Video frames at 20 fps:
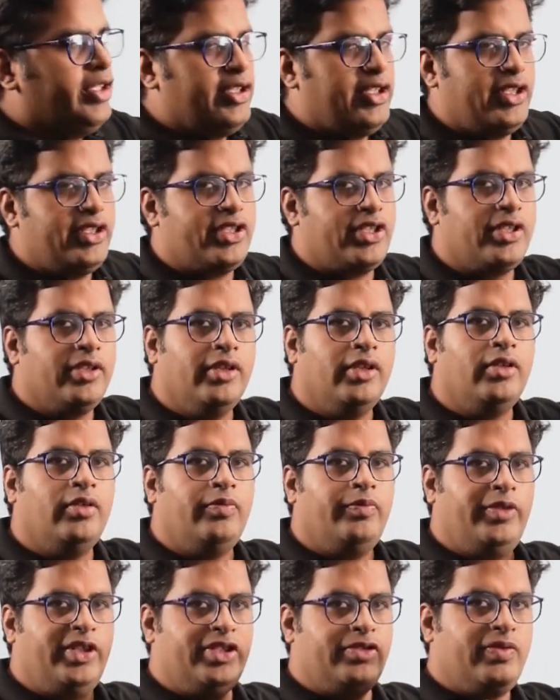digits,
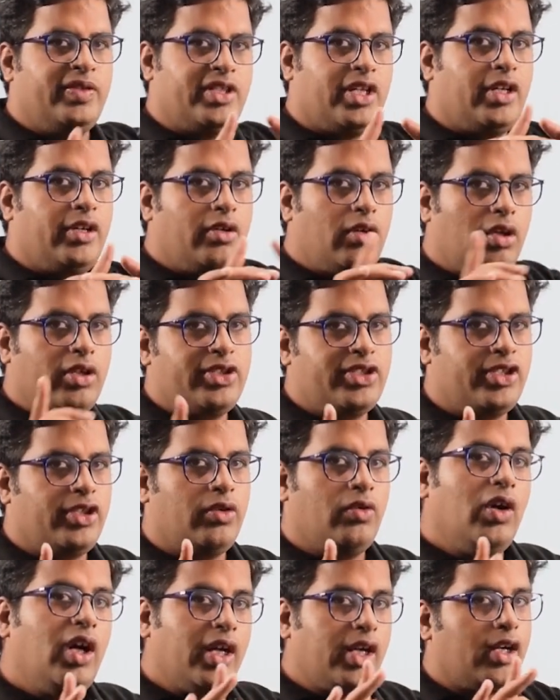means which are not
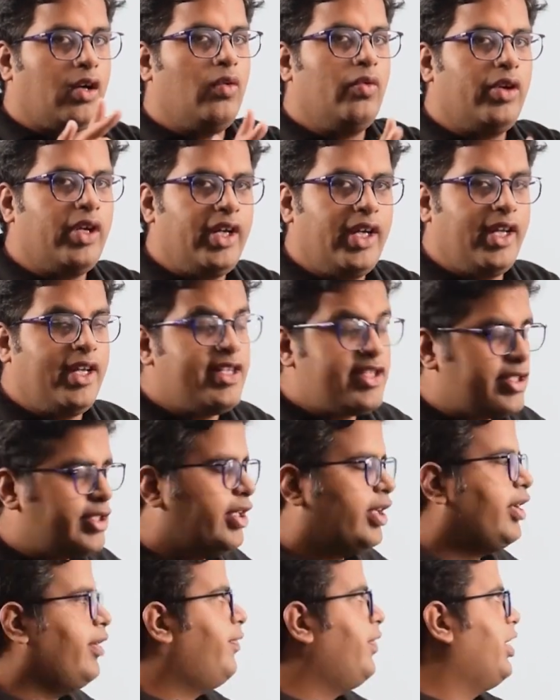zero, are counted as
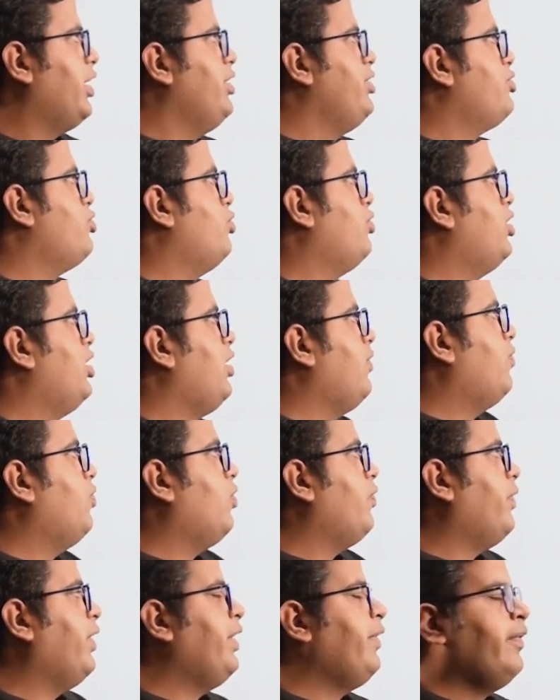significant. So 3,
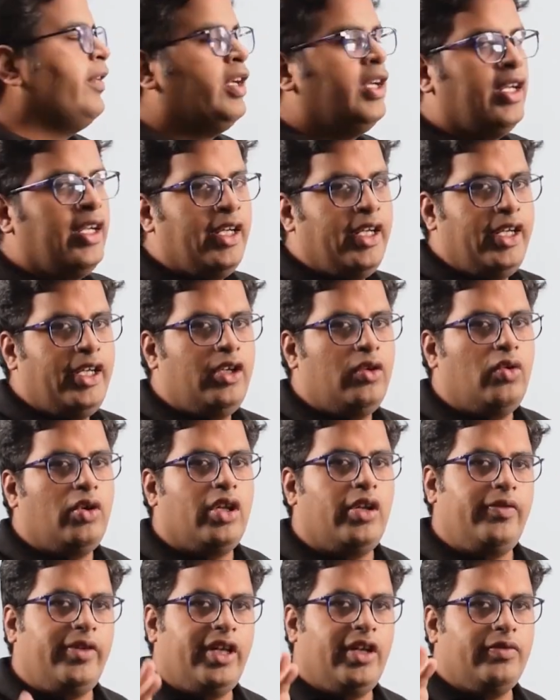4, 5 in
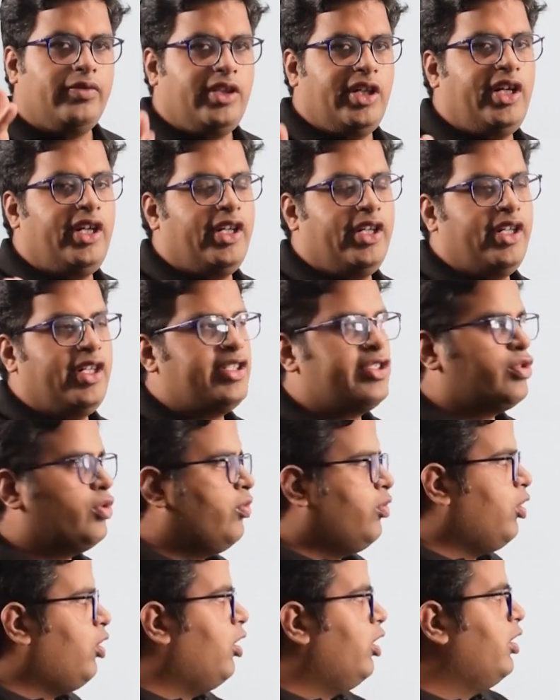total we have 3 digits.
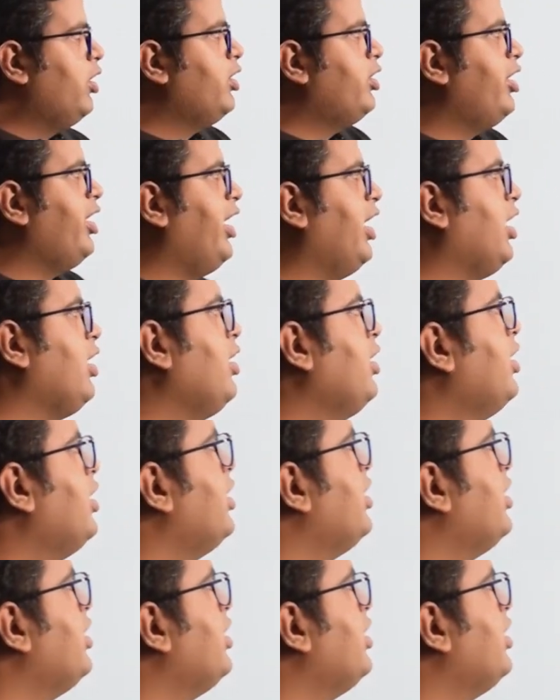So all the 3 are